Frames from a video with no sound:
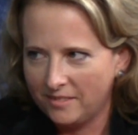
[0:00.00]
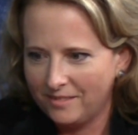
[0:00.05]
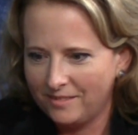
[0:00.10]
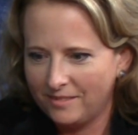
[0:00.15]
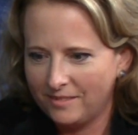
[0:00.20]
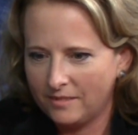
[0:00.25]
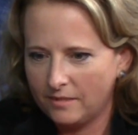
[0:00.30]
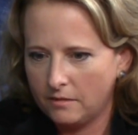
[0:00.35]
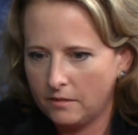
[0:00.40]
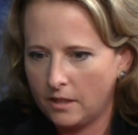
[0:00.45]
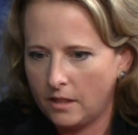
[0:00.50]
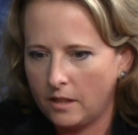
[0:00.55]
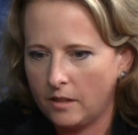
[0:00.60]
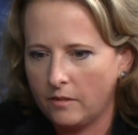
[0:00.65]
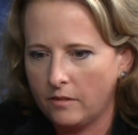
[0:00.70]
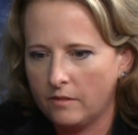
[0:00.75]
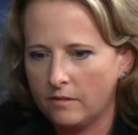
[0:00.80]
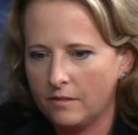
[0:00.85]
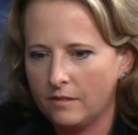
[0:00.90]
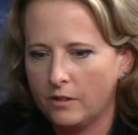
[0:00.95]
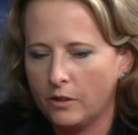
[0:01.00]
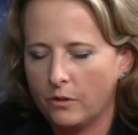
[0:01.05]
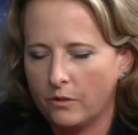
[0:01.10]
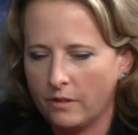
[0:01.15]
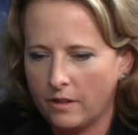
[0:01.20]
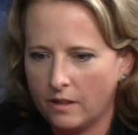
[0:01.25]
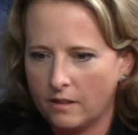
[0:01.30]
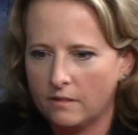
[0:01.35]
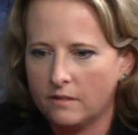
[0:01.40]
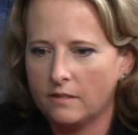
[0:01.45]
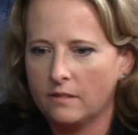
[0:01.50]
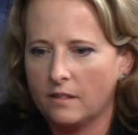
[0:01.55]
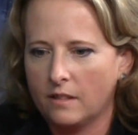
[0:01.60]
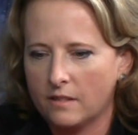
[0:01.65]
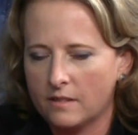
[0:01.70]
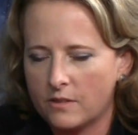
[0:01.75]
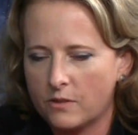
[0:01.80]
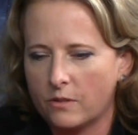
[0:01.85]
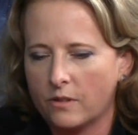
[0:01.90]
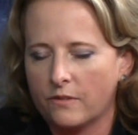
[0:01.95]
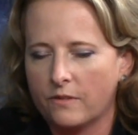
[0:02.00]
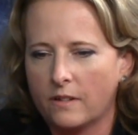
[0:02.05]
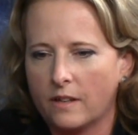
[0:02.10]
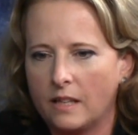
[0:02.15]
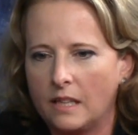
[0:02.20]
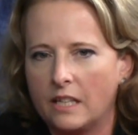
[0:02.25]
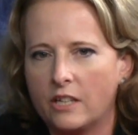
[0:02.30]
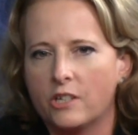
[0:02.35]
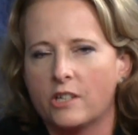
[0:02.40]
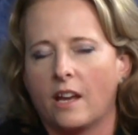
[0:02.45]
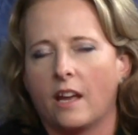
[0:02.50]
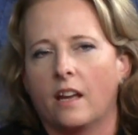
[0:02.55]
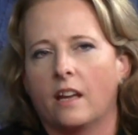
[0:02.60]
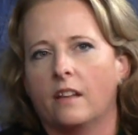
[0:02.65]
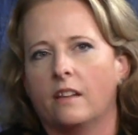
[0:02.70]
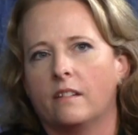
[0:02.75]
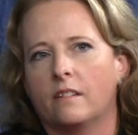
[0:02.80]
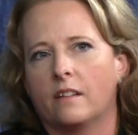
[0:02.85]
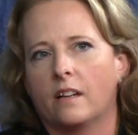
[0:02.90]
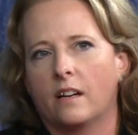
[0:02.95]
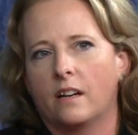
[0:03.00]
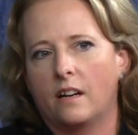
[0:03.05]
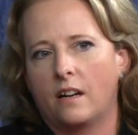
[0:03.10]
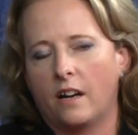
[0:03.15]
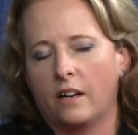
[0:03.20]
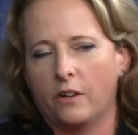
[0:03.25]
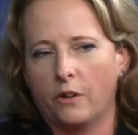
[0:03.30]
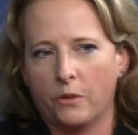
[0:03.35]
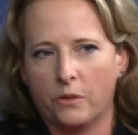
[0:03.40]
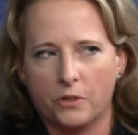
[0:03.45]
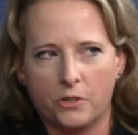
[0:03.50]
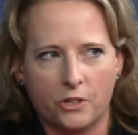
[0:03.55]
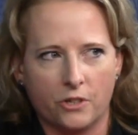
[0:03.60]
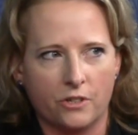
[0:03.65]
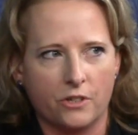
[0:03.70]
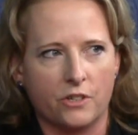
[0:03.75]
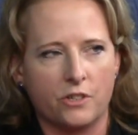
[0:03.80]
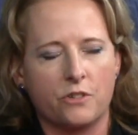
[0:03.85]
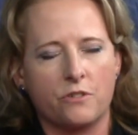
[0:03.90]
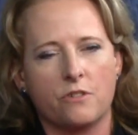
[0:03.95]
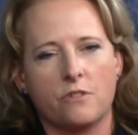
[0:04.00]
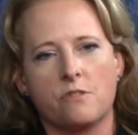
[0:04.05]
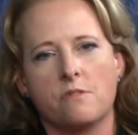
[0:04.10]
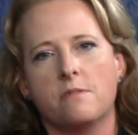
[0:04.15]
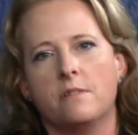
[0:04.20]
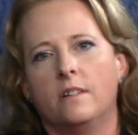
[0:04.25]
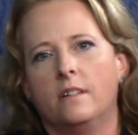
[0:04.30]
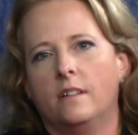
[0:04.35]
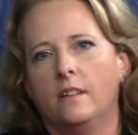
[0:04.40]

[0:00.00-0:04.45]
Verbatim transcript: Yeah. Uh, you know, that it's sort of cliche that I know the church is true